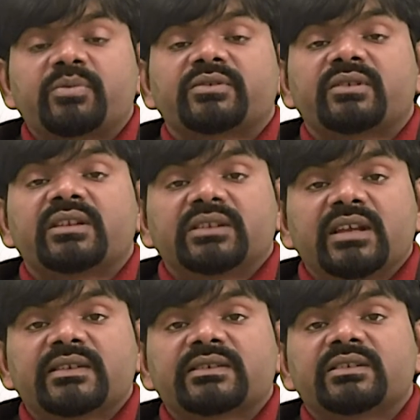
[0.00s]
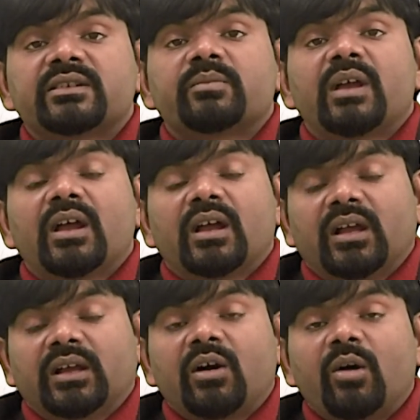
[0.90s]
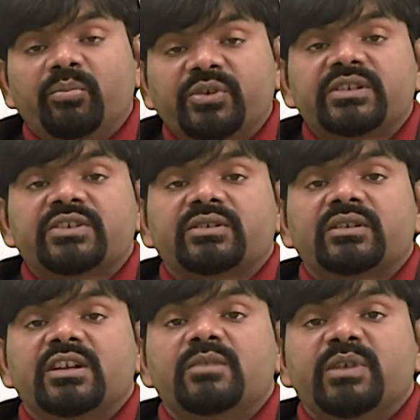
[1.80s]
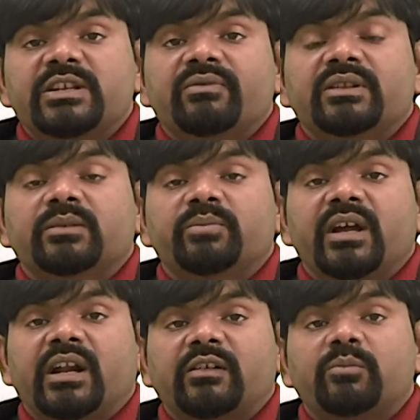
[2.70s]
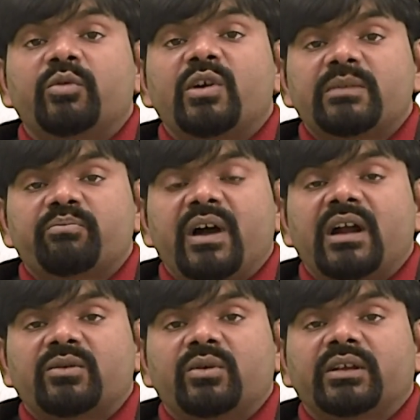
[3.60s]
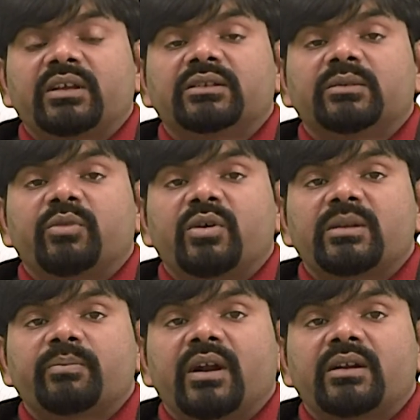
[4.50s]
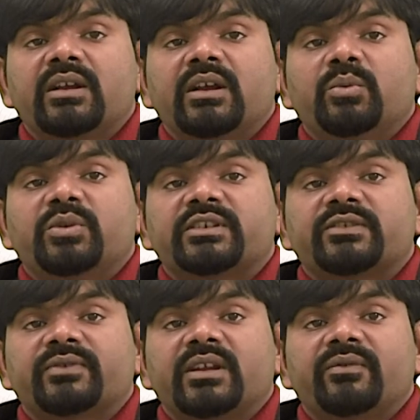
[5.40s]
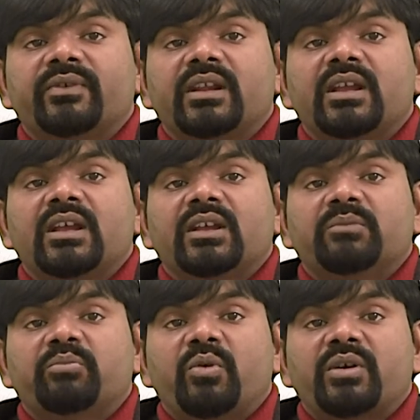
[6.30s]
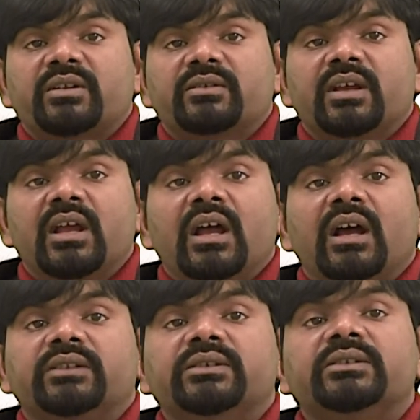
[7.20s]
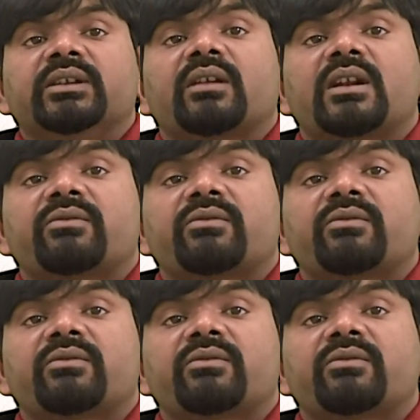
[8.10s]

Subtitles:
certain things in a composition in between the paragraph, body part, okay, the body part, which is very, very important. And then there are